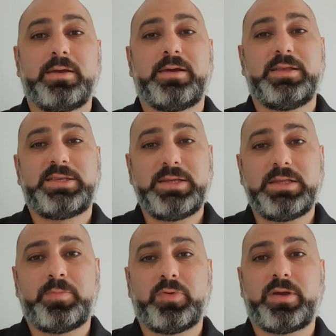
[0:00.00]
consider
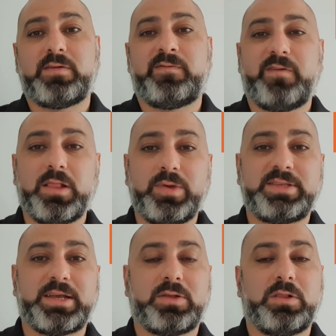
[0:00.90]
deploying the following
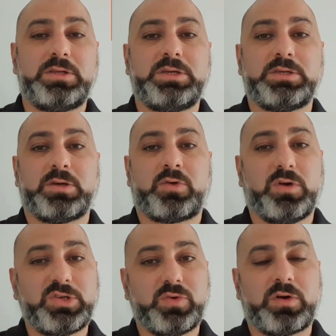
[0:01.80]
technologies
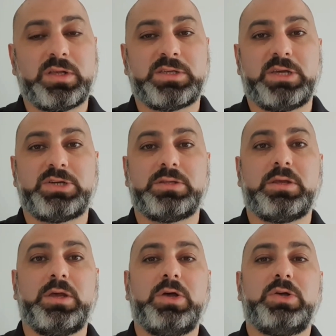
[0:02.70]
across your organization
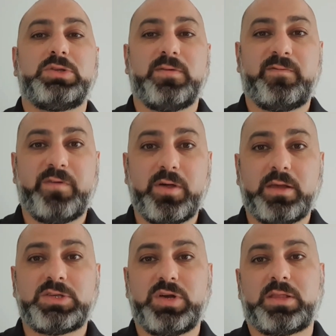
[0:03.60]
to further
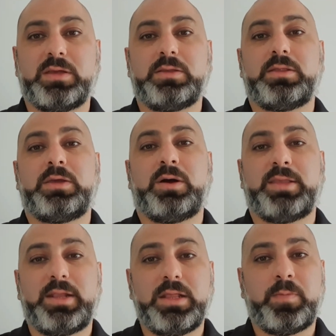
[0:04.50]
strengthen the
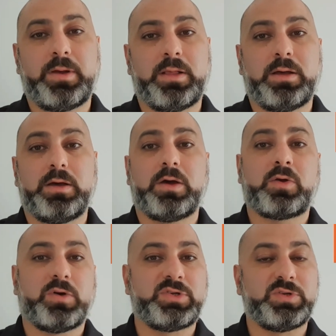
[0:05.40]
identity pillar
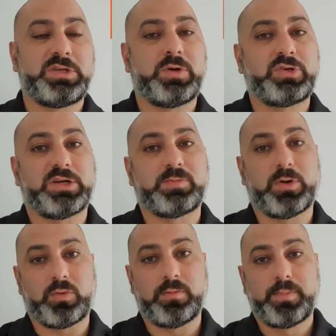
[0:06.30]
across your Zero Trust
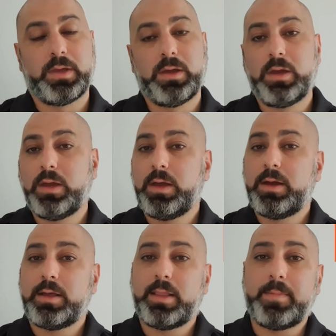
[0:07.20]
model.
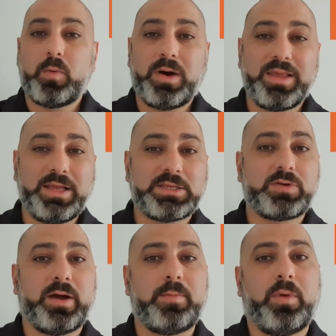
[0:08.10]
Number 1,
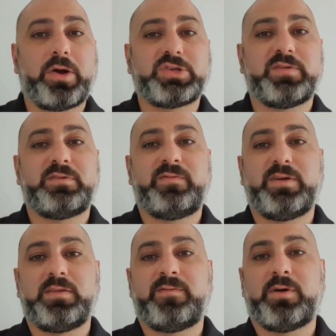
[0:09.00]
integrate Microsoft
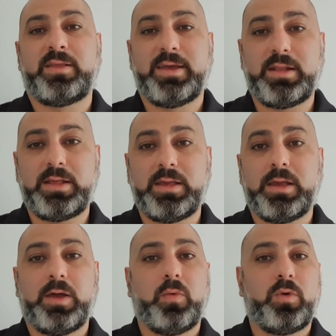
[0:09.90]
Defender for Identity
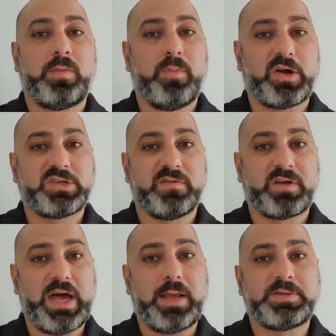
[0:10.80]
with Microsoft
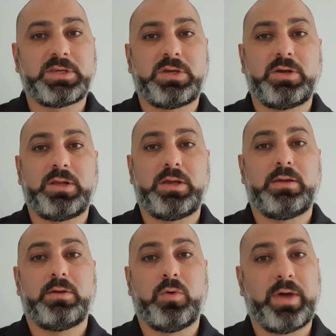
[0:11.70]
Cloud App Security,
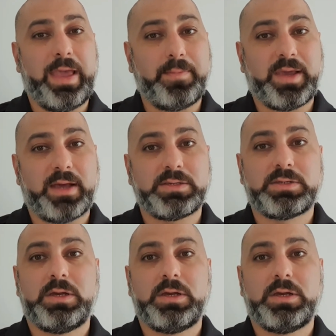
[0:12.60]
or MCAS,